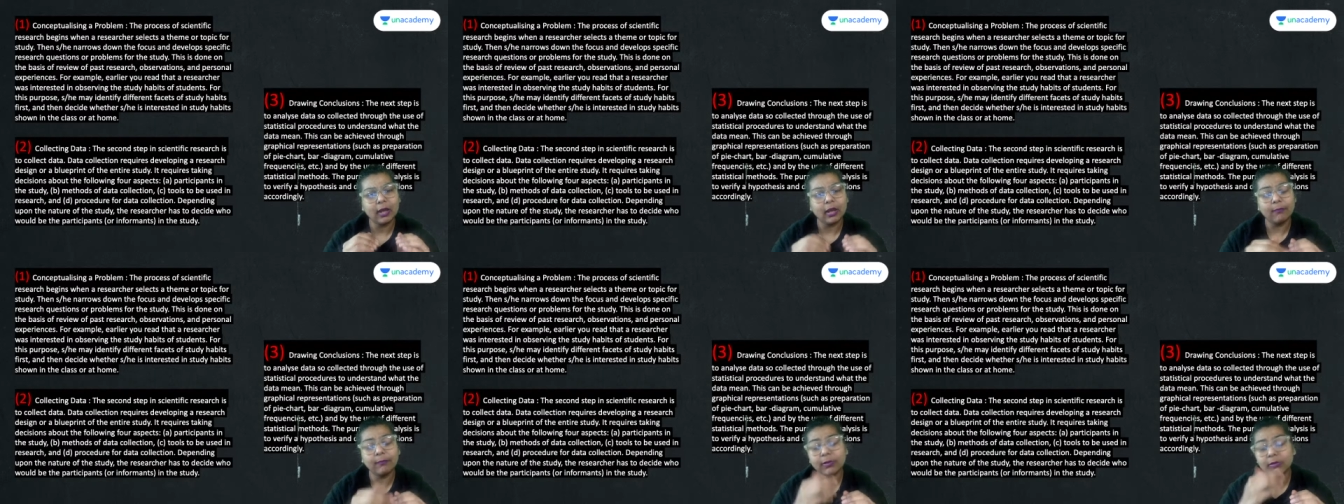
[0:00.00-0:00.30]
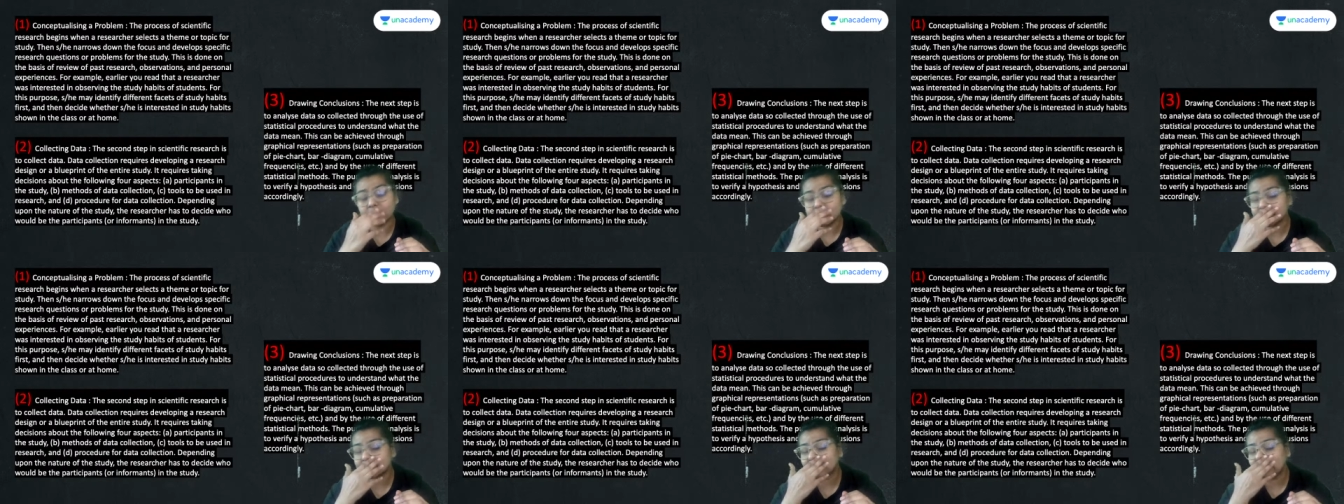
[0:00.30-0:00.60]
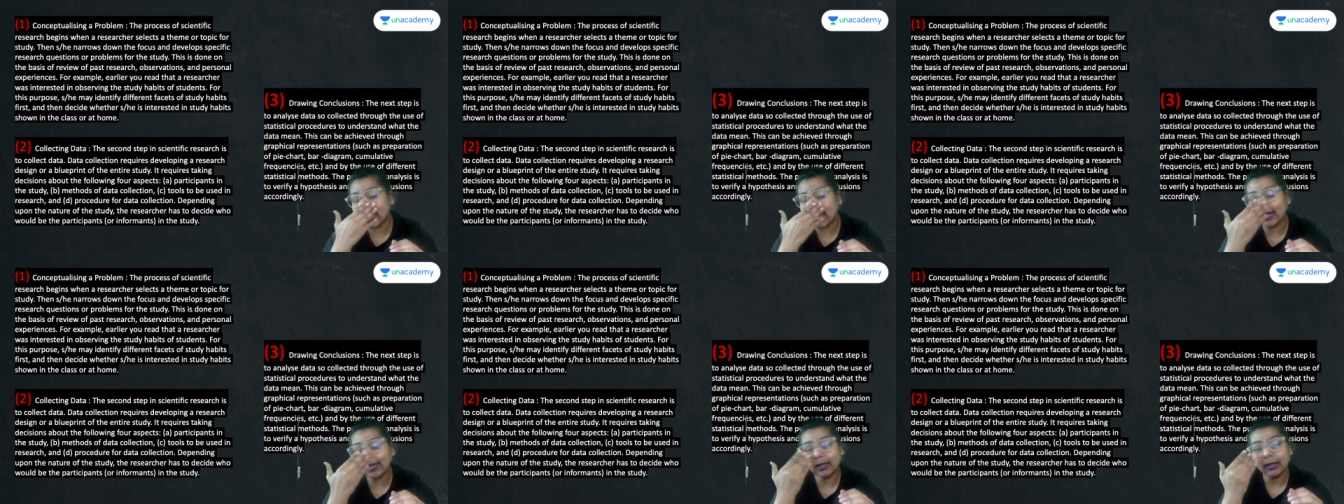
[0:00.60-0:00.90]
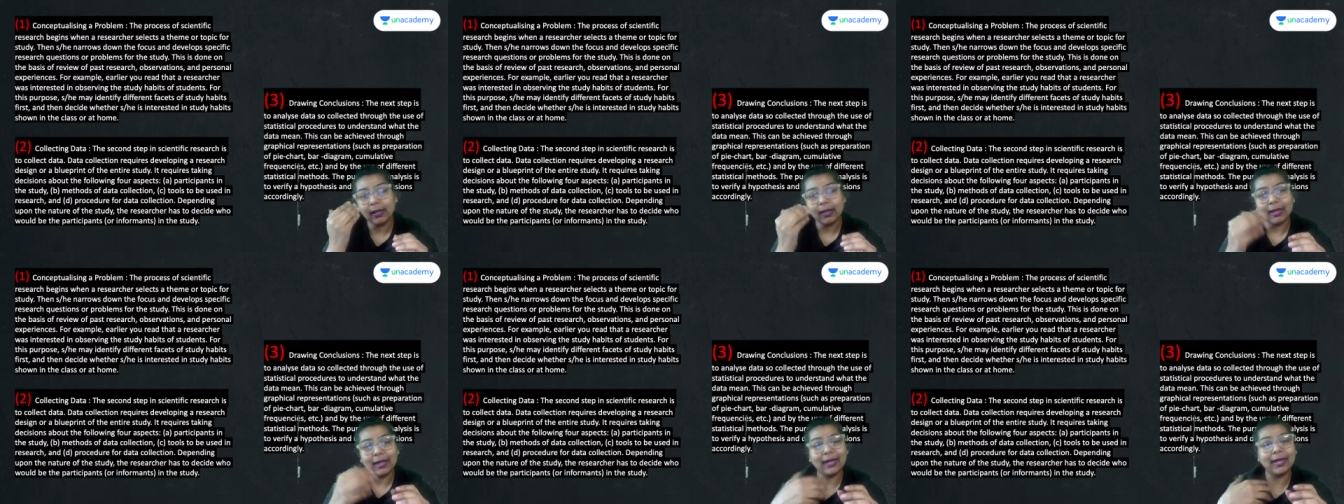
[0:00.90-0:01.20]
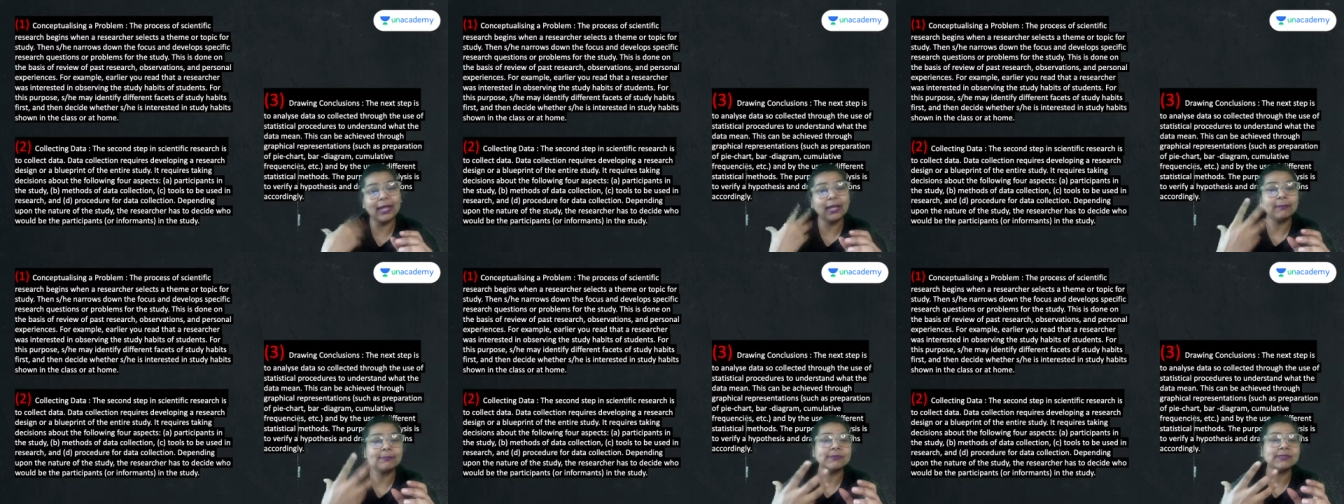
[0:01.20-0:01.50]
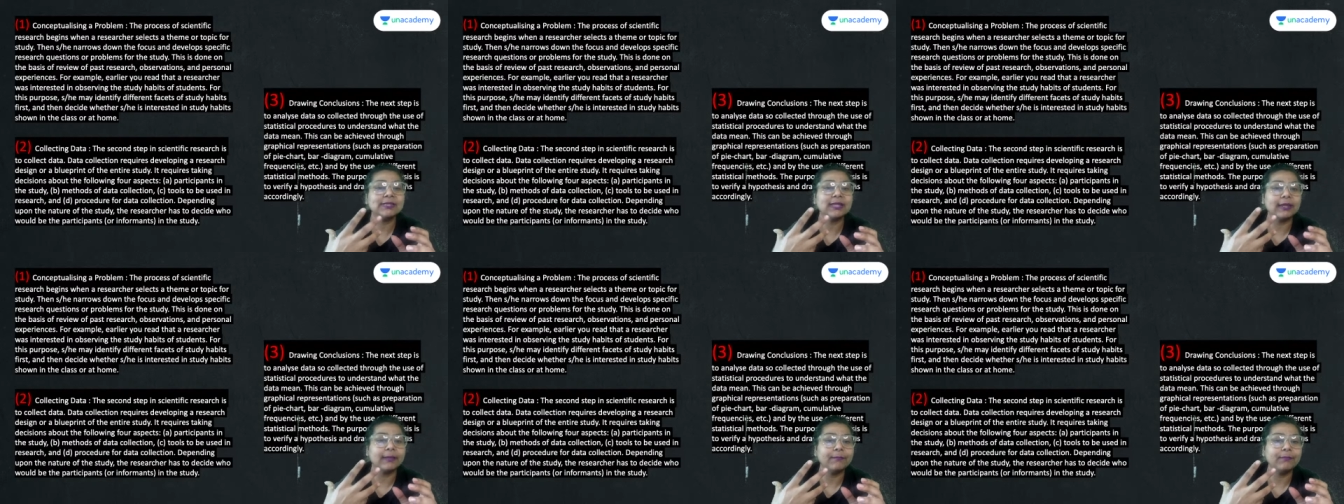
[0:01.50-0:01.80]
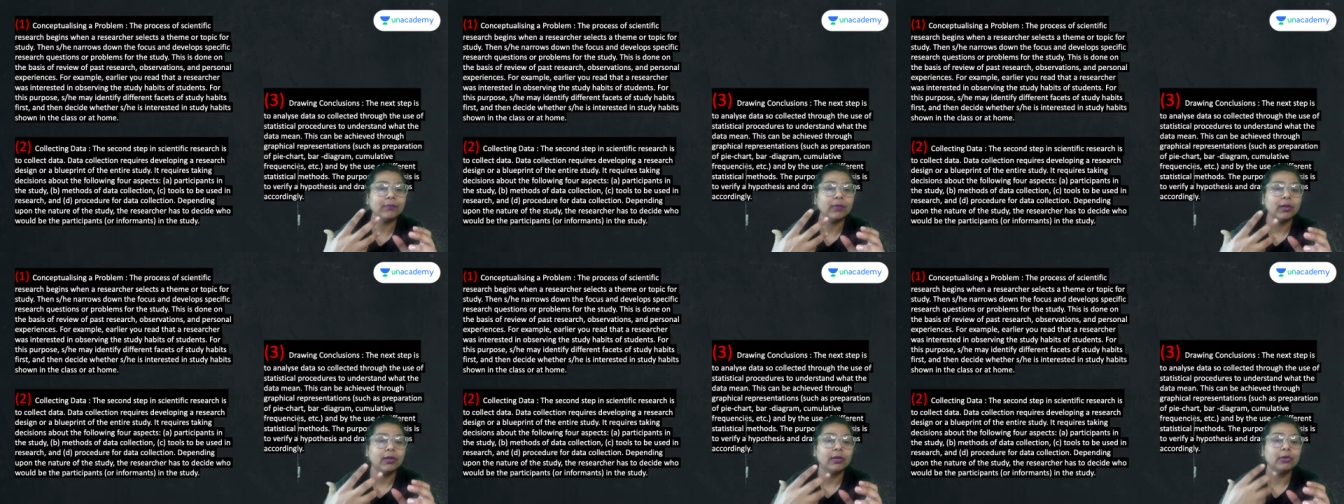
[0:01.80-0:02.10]
Because that helps them
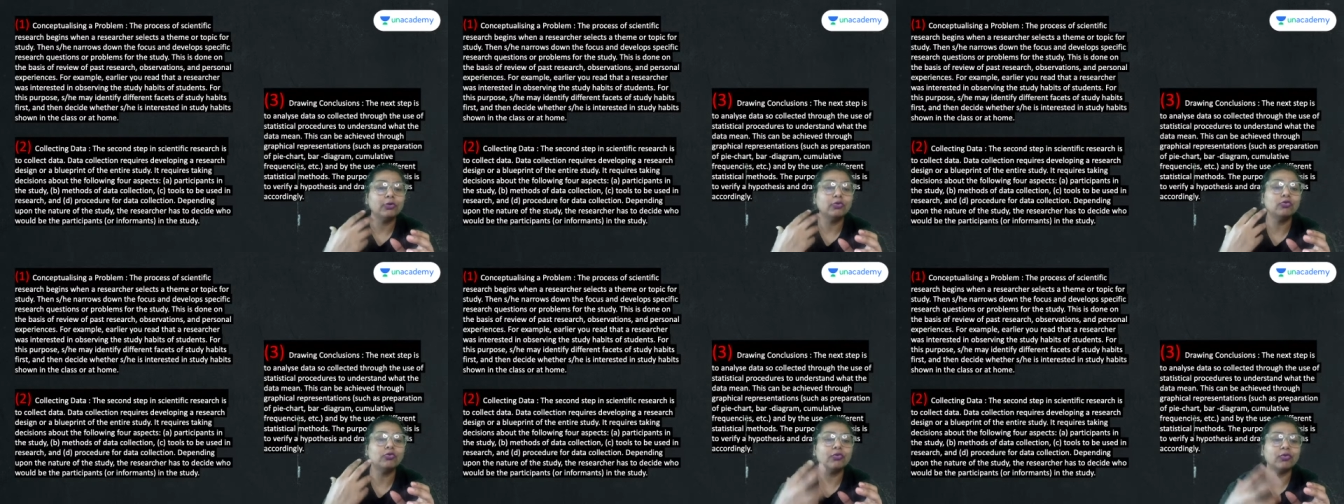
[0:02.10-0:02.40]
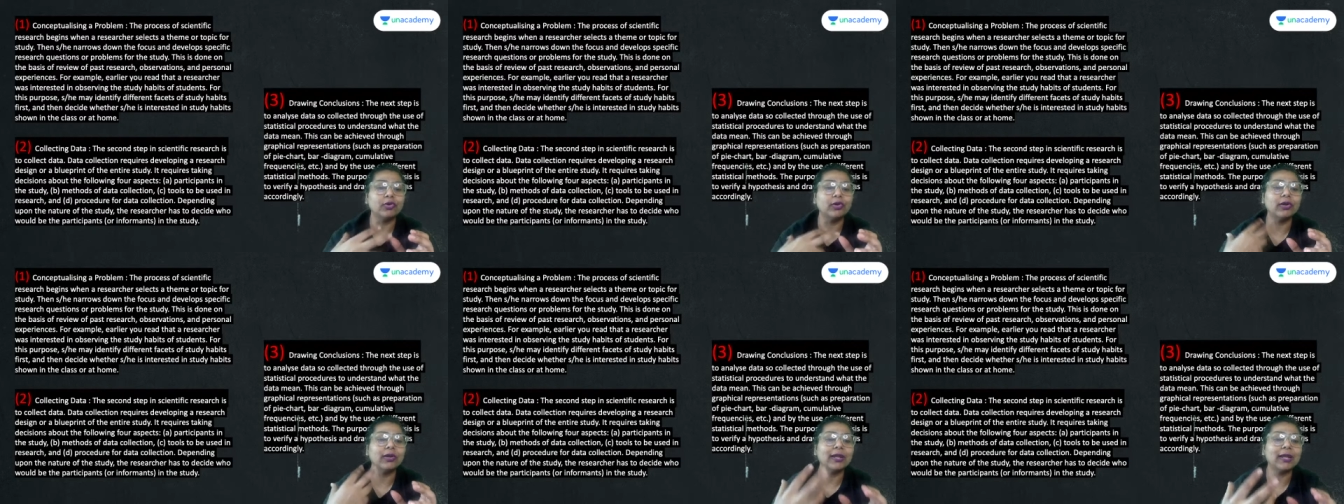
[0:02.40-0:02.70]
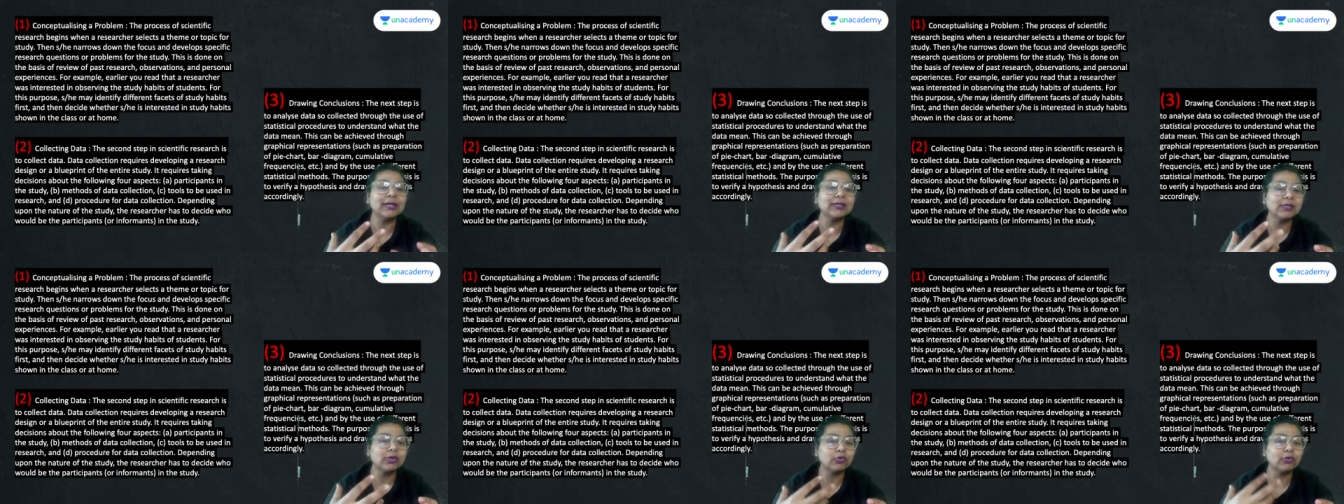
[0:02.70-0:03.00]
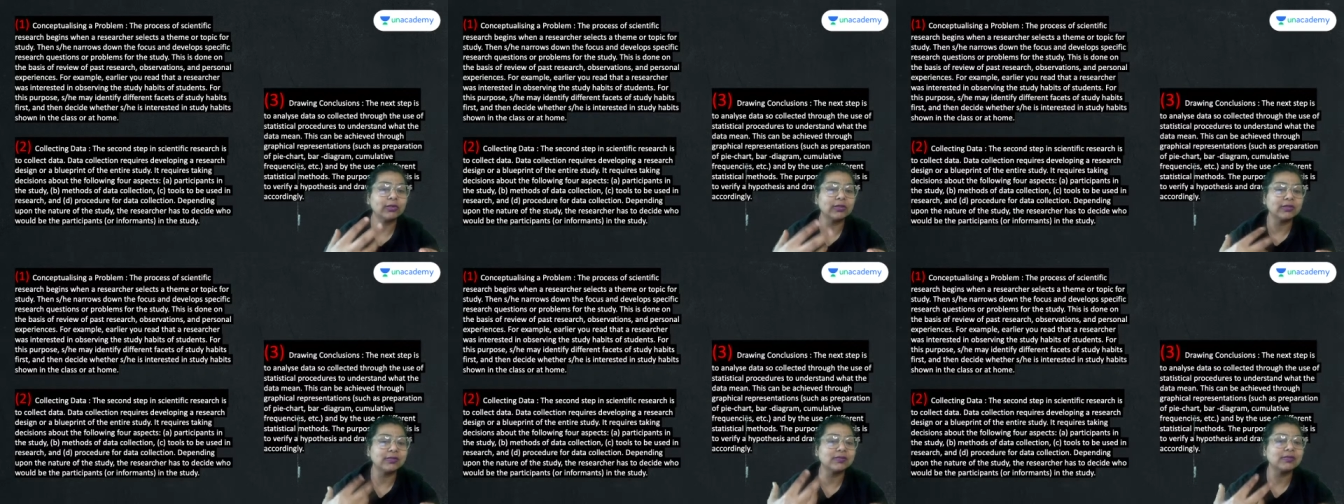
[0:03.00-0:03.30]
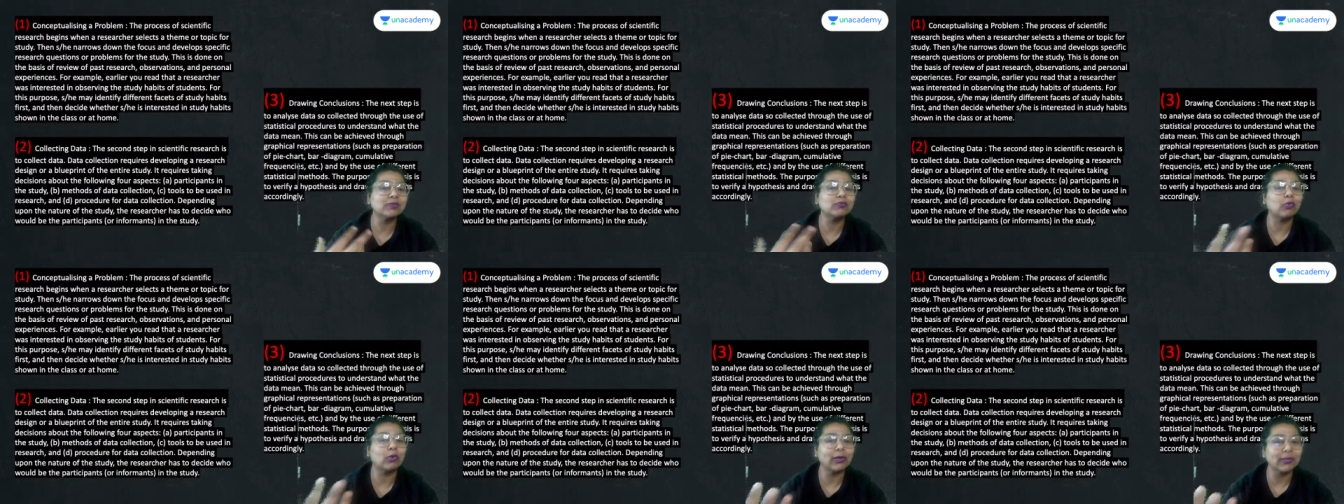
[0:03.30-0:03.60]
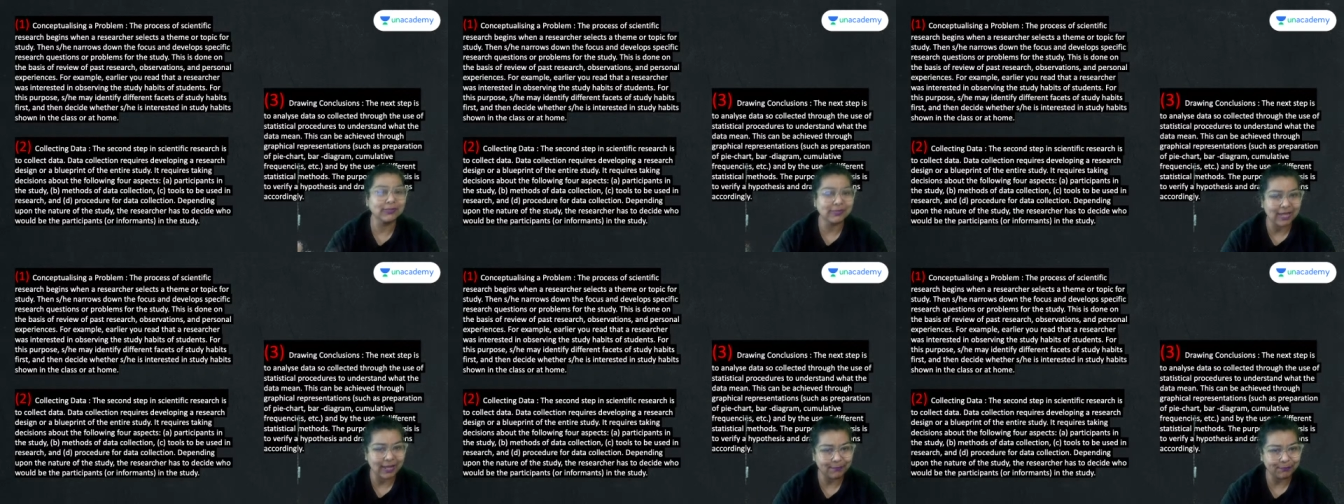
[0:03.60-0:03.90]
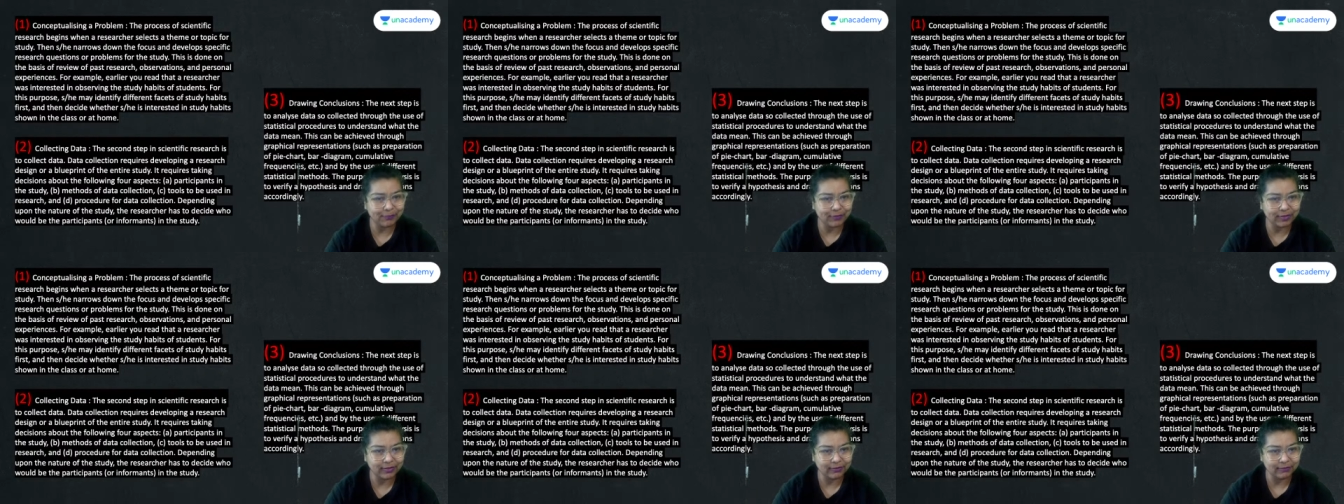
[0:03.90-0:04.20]
to realize that, okay, this is what is
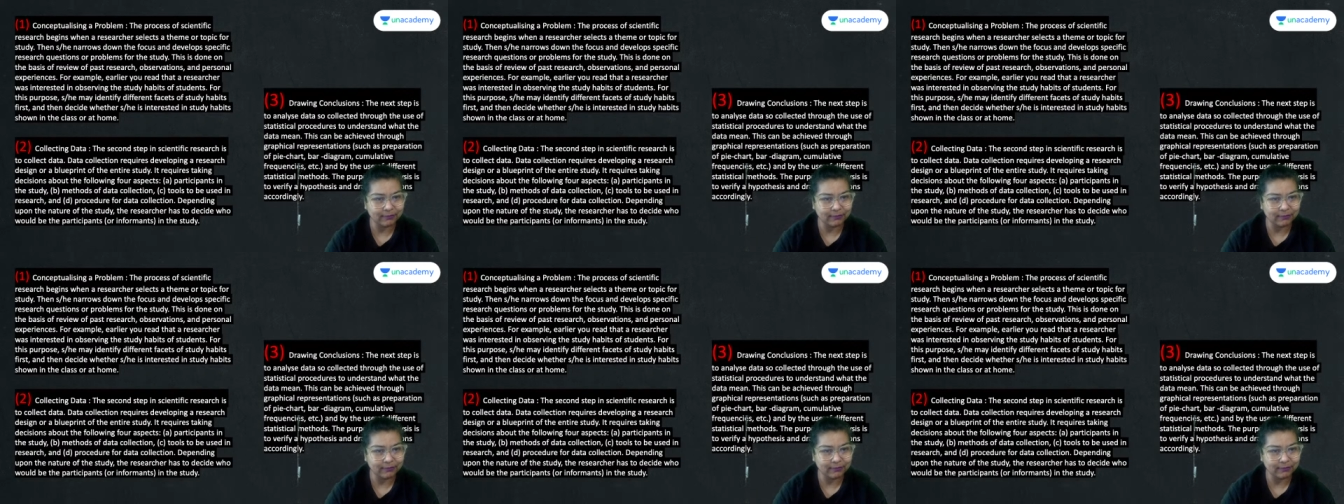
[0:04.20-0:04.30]
happening.